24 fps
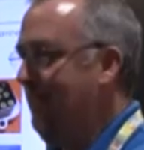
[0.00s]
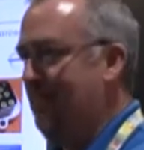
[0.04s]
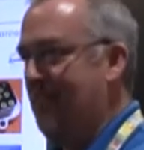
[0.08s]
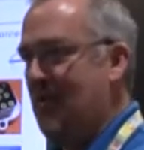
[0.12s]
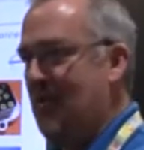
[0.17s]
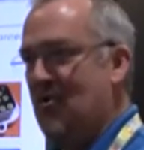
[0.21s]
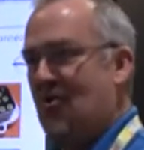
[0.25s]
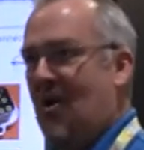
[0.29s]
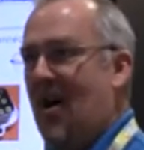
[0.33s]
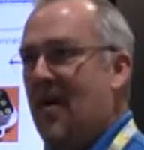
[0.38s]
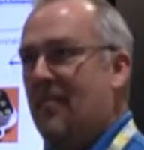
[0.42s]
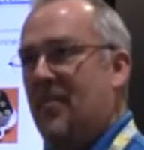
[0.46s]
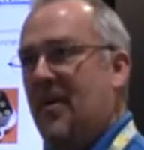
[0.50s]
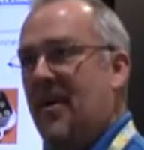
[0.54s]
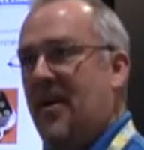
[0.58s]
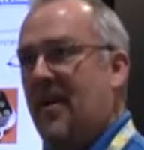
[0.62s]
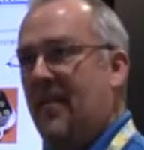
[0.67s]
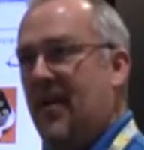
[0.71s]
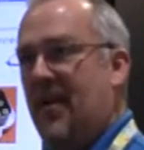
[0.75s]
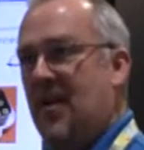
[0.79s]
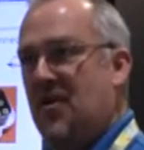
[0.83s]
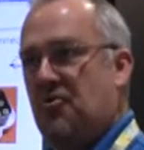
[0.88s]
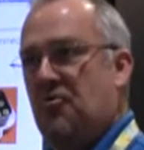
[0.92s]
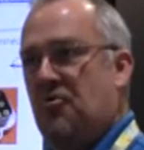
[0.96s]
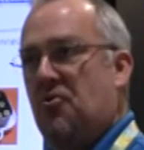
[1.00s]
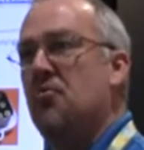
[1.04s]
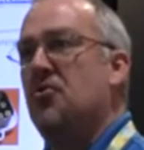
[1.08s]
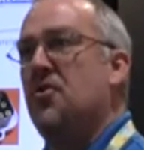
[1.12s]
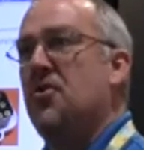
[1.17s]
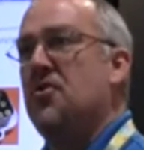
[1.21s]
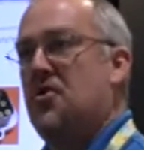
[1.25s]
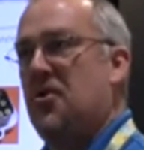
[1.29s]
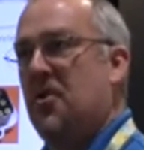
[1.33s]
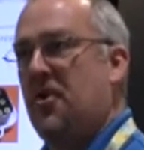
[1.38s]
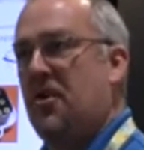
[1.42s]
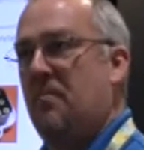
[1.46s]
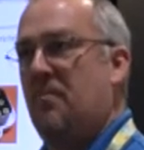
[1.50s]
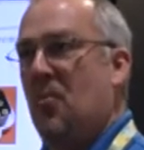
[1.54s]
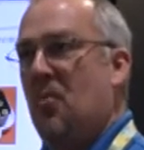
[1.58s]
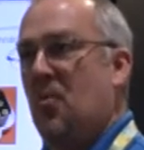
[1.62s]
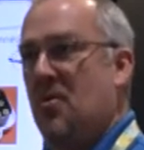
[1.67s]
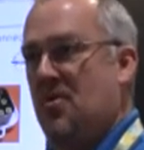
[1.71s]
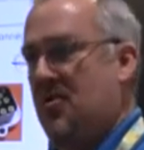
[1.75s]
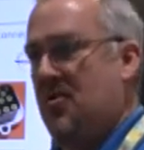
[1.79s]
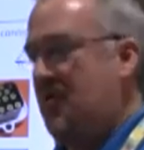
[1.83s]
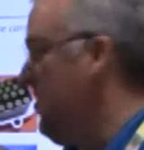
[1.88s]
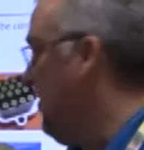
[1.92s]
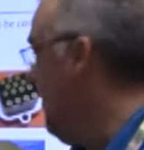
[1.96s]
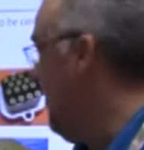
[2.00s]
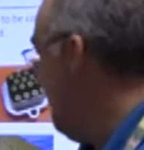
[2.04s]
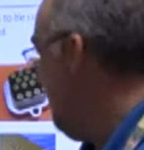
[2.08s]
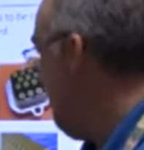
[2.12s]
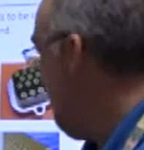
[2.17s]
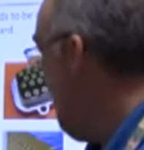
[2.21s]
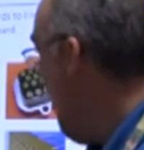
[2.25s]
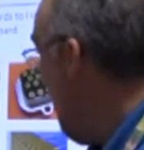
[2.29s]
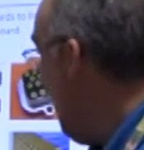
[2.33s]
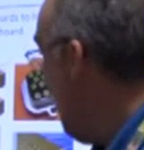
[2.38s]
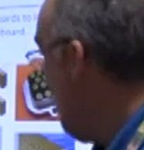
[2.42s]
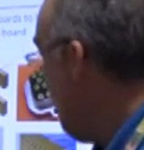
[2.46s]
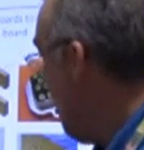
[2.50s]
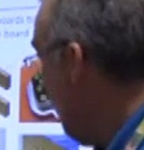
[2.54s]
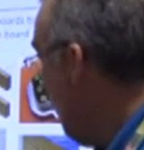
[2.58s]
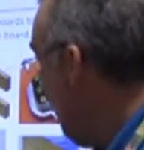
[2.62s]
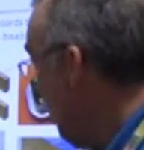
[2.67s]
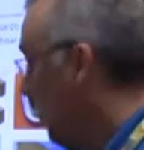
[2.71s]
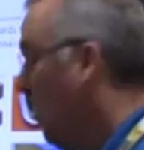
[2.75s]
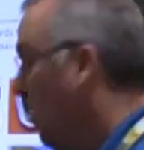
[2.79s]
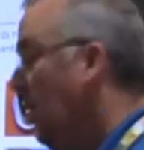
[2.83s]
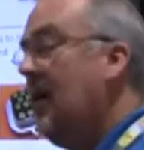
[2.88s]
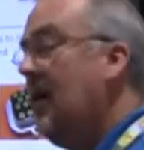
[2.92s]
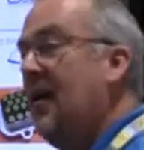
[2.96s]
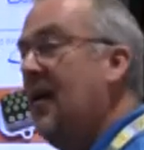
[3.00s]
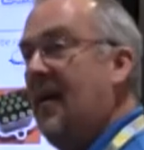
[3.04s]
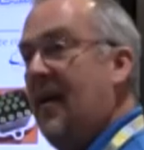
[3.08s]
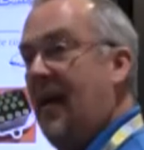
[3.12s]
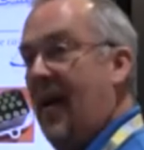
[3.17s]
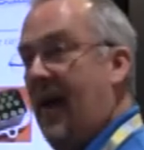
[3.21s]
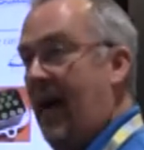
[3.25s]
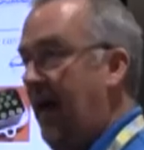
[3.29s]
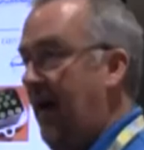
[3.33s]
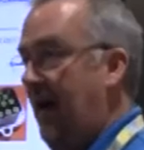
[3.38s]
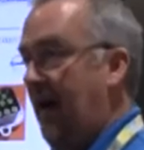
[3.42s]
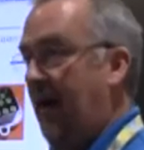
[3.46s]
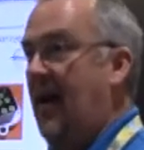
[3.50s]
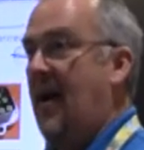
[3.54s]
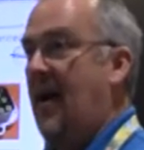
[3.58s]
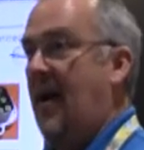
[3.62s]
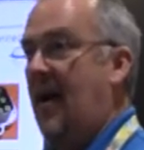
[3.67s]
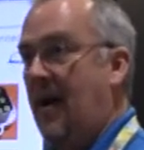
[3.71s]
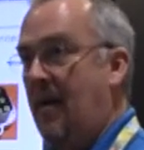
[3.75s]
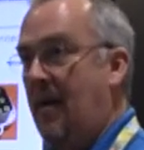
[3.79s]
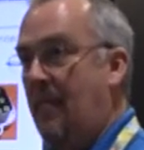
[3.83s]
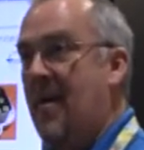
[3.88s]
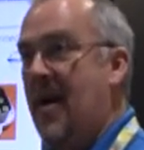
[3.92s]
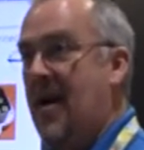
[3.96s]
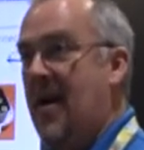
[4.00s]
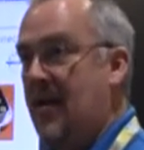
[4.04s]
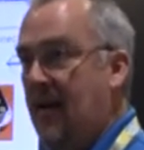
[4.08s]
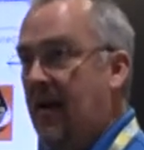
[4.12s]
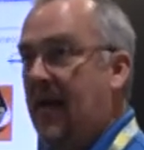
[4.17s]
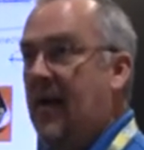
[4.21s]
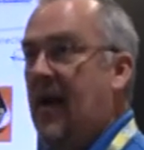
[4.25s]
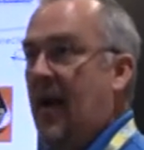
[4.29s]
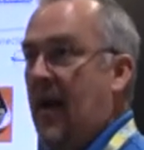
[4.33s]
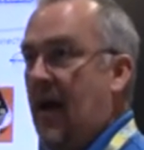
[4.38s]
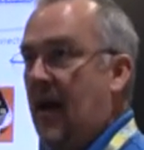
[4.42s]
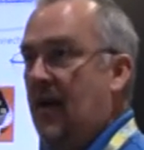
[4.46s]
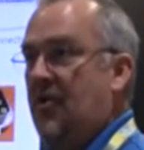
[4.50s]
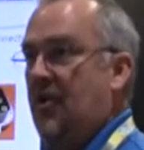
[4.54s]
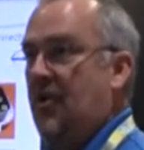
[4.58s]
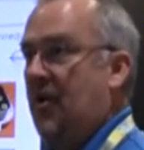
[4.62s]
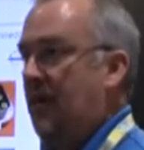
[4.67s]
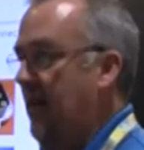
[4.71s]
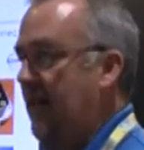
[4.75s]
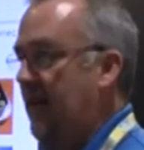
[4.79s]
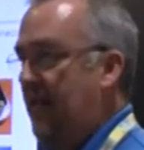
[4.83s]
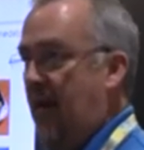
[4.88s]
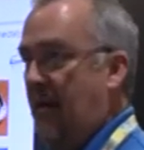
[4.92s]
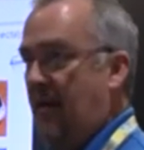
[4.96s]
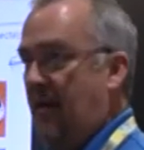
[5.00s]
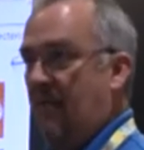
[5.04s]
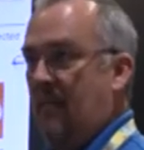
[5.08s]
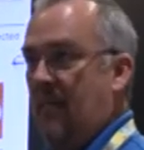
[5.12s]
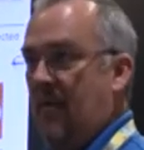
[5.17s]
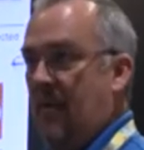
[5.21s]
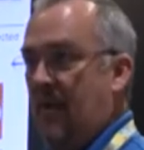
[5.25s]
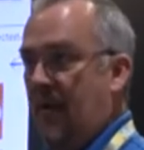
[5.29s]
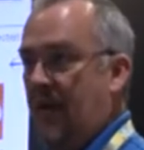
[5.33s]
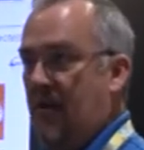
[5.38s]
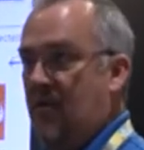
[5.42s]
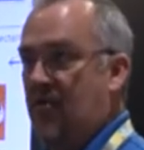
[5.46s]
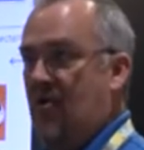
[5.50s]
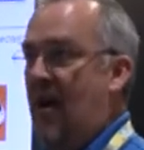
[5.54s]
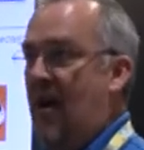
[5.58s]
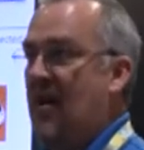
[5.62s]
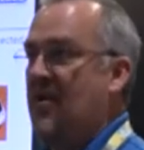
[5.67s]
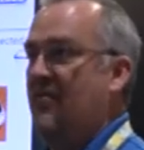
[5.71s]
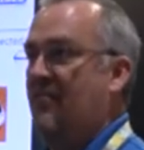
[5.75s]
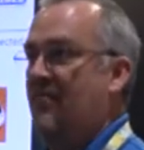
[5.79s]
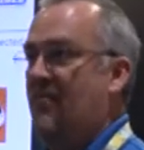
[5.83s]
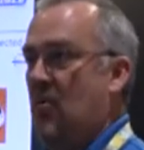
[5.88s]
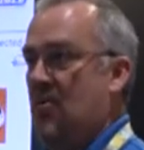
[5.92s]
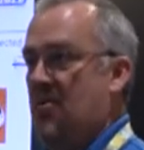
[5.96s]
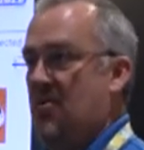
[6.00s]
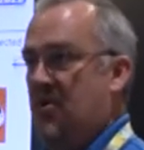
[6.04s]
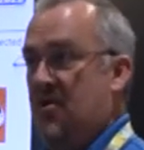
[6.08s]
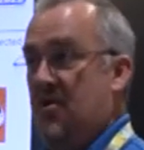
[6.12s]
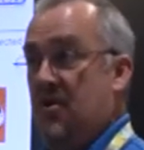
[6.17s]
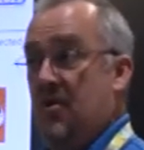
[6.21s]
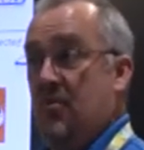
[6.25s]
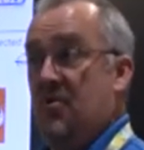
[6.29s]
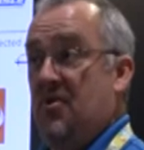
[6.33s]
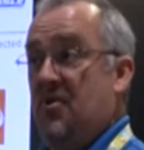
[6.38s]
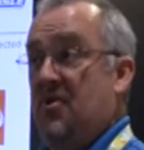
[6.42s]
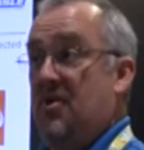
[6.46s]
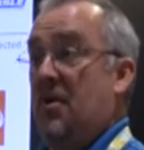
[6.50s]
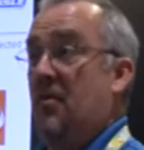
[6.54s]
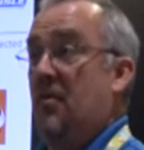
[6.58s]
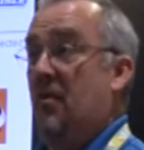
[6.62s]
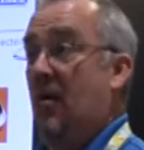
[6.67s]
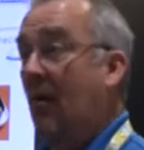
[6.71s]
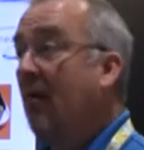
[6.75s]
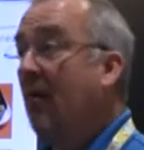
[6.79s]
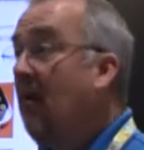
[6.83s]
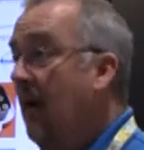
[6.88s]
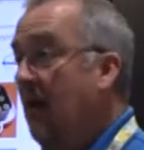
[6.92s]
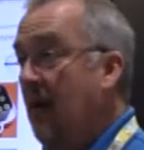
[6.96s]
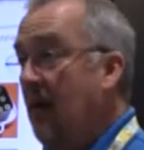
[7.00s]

You dropped it in, they screwed the circuit boards to this module, and it made the connection. And then the extraction forces, there was 0.